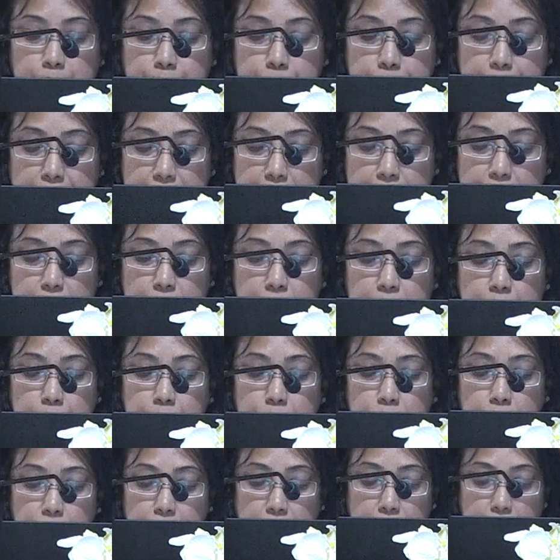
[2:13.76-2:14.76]
Best
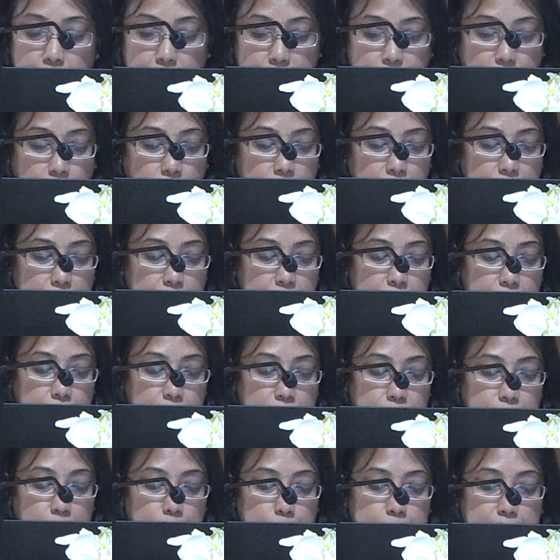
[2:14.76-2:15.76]
Book Award
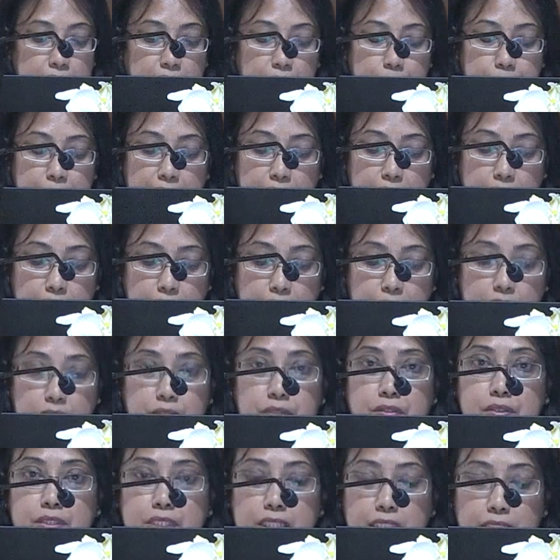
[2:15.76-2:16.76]
from the American
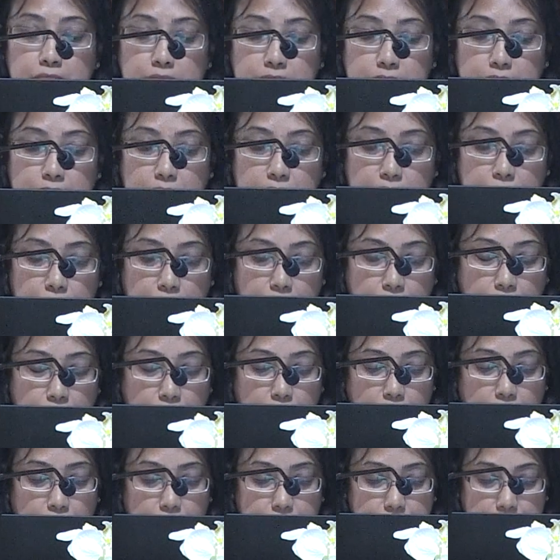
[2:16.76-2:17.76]
Association
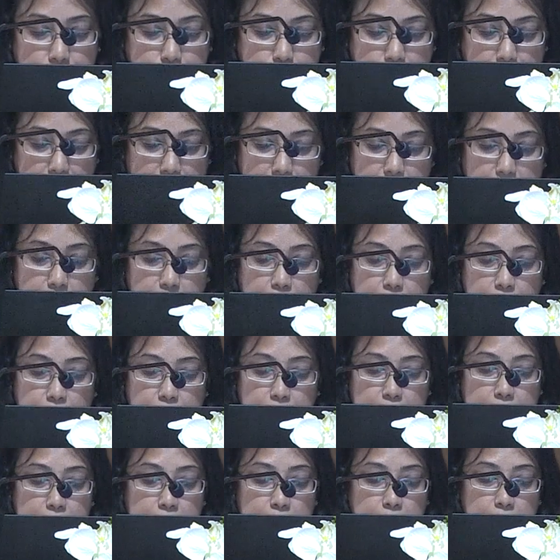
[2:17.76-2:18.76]
of Applied
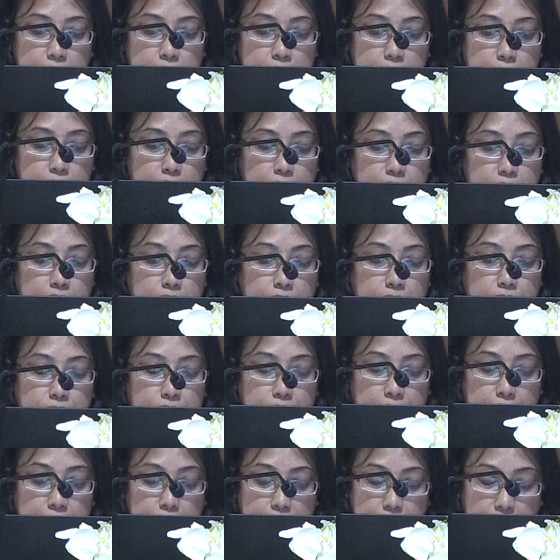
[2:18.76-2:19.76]
Linguistics
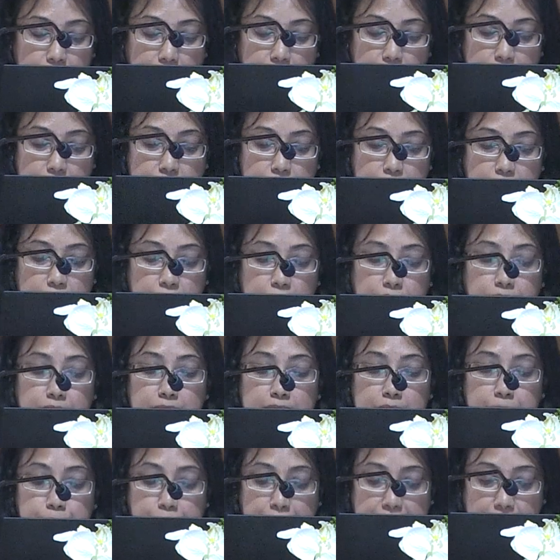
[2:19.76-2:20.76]
for
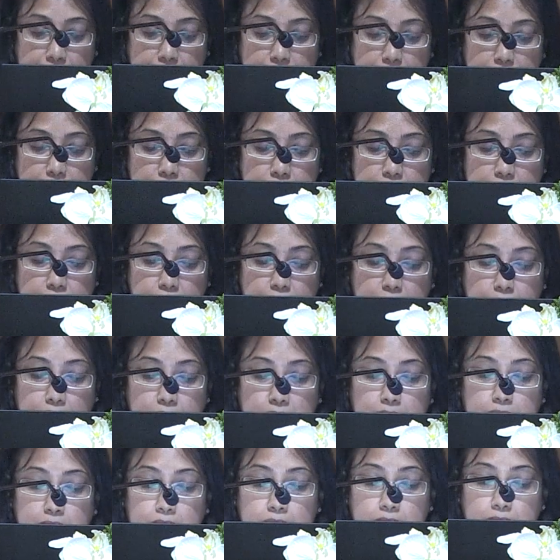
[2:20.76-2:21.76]
Translingual Practice,
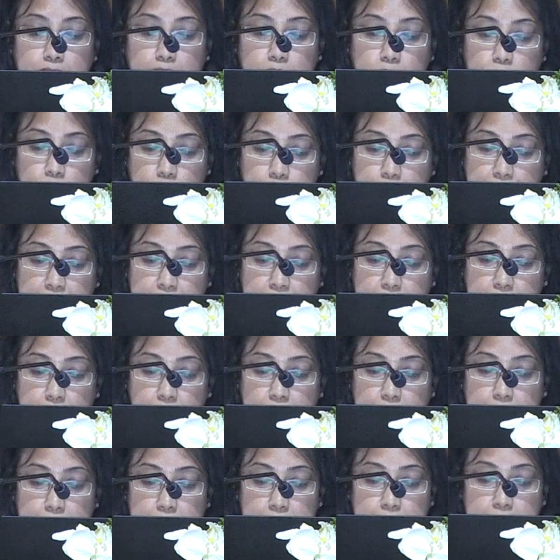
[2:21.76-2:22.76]
Global
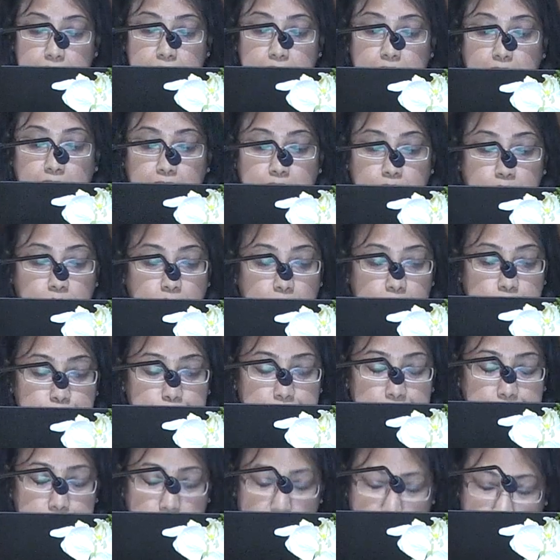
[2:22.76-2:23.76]
Englishes and
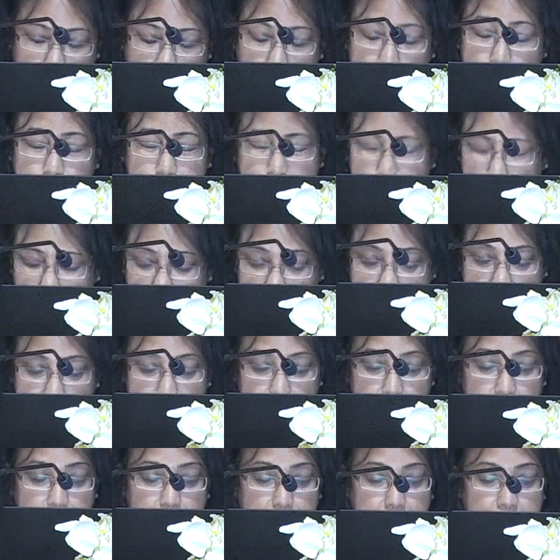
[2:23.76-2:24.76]

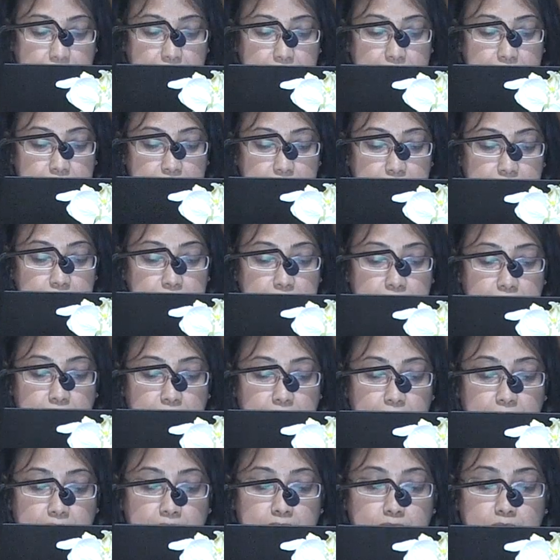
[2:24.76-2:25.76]
Cosmopolitan Relations,
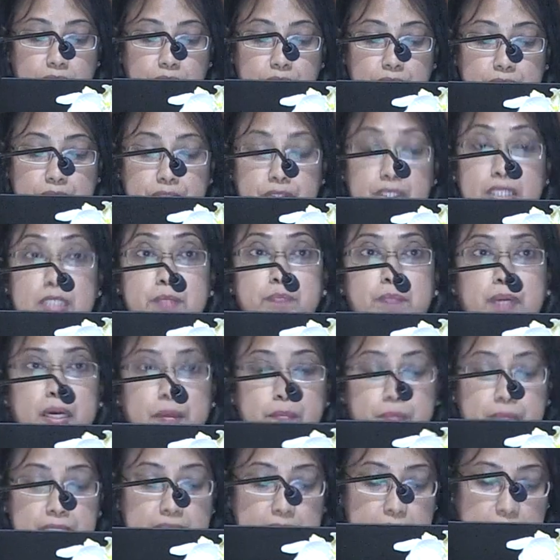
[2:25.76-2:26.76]
which was
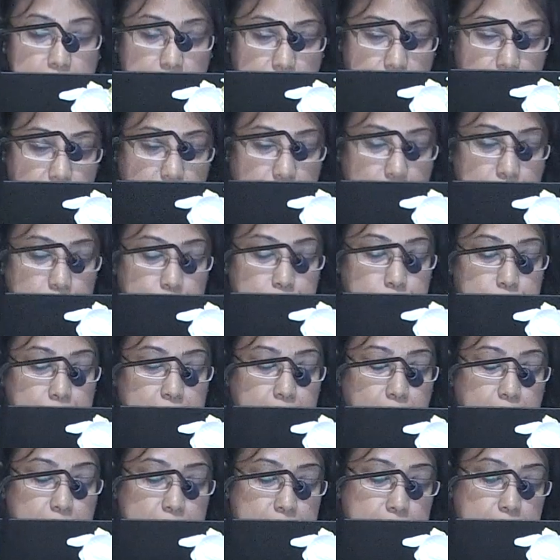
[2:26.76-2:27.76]
published in
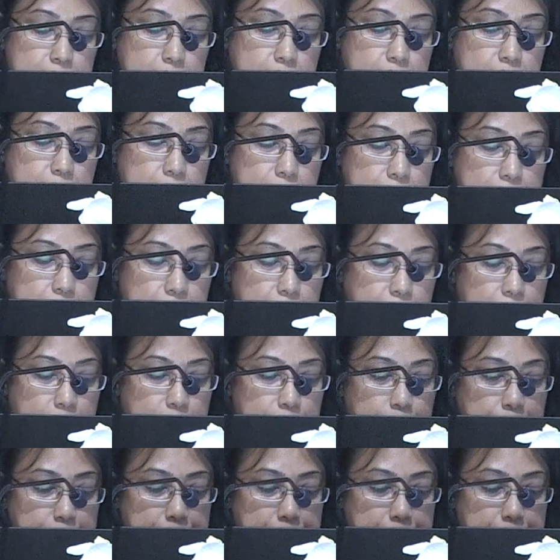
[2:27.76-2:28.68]
2013.